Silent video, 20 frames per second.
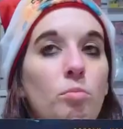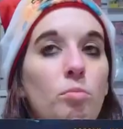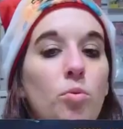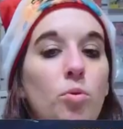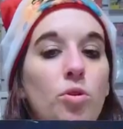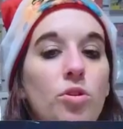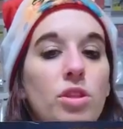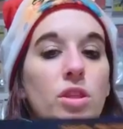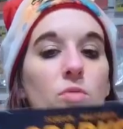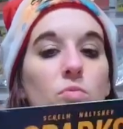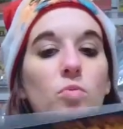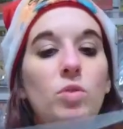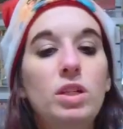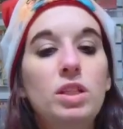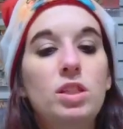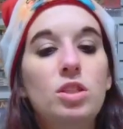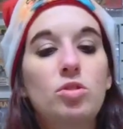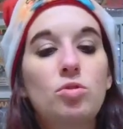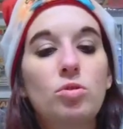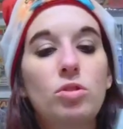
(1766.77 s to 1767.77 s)
more than
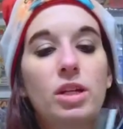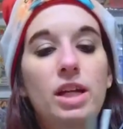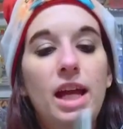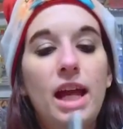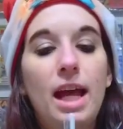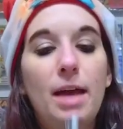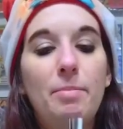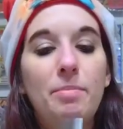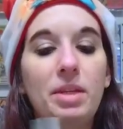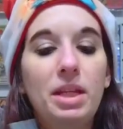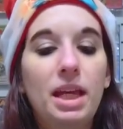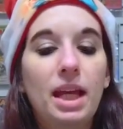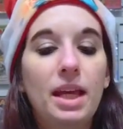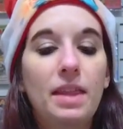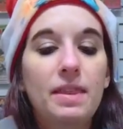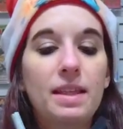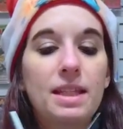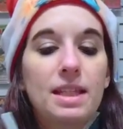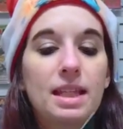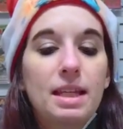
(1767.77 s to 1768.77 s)
one story happening at
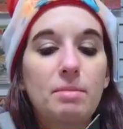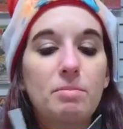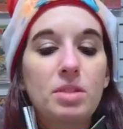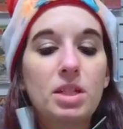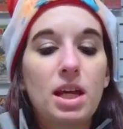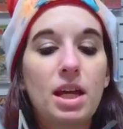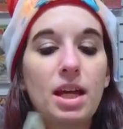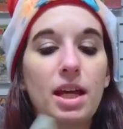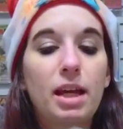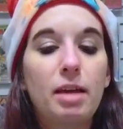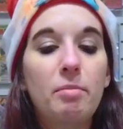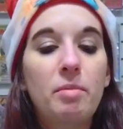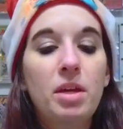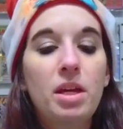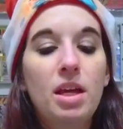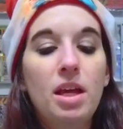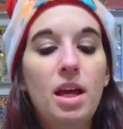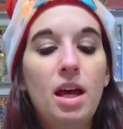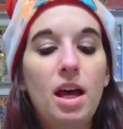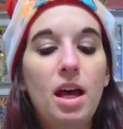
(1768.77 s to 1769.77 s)
the same time.
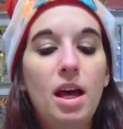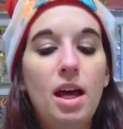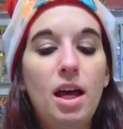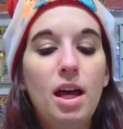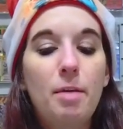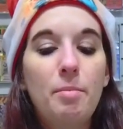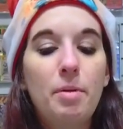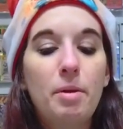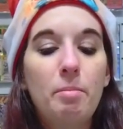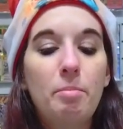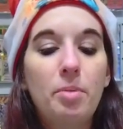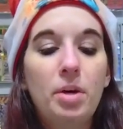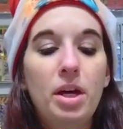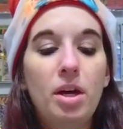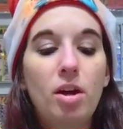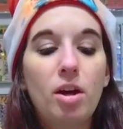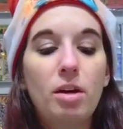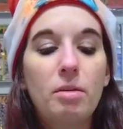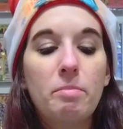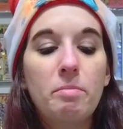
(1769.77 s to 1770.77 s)
Um, but
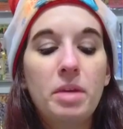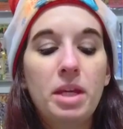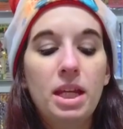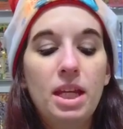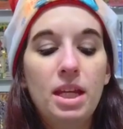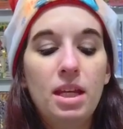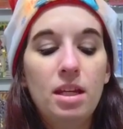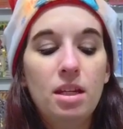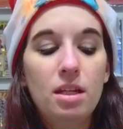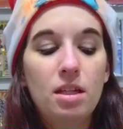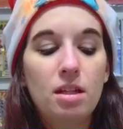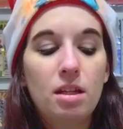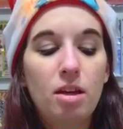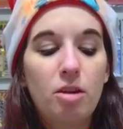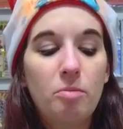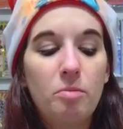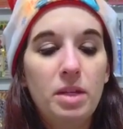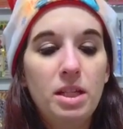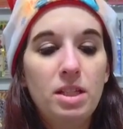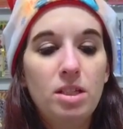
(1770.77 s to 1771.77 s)
our main
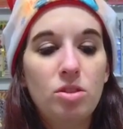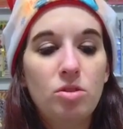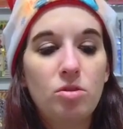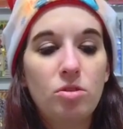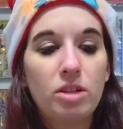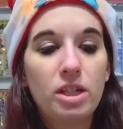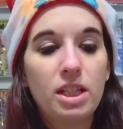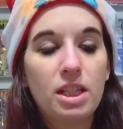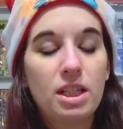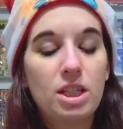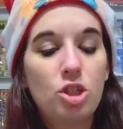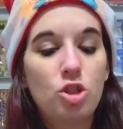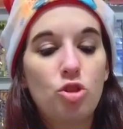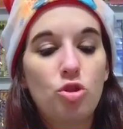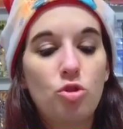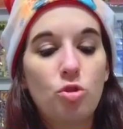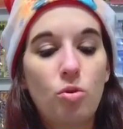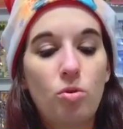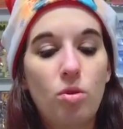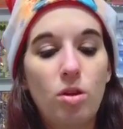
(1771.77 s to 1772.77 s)
our main story. This is
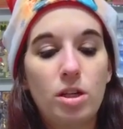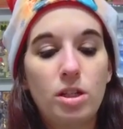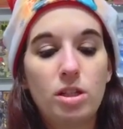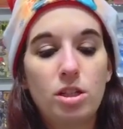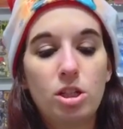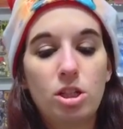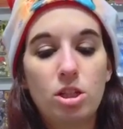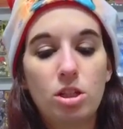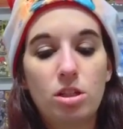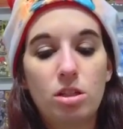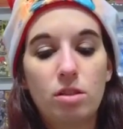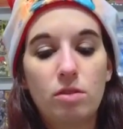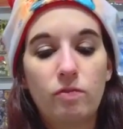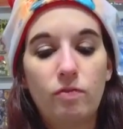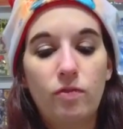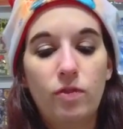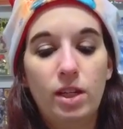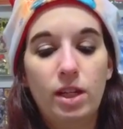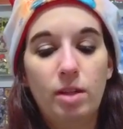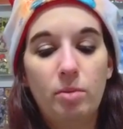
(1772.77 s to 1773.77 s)
so hard to
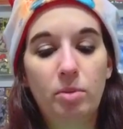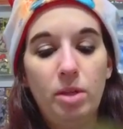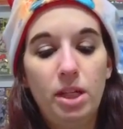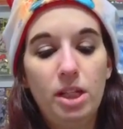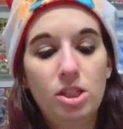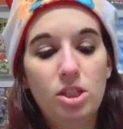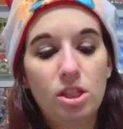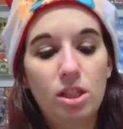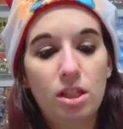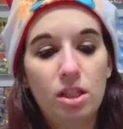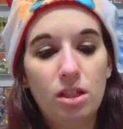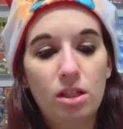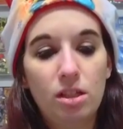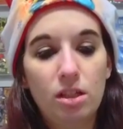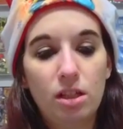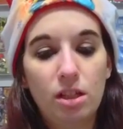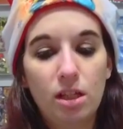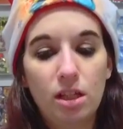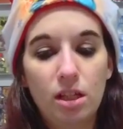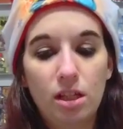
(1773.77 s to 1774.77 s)
find a page that
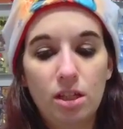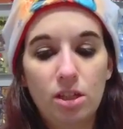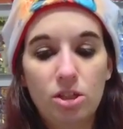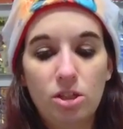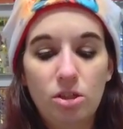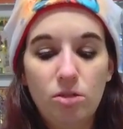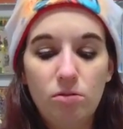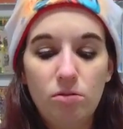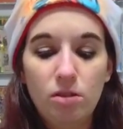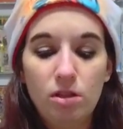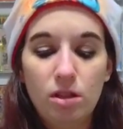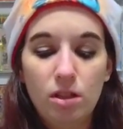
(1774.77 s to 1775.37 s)
I can show.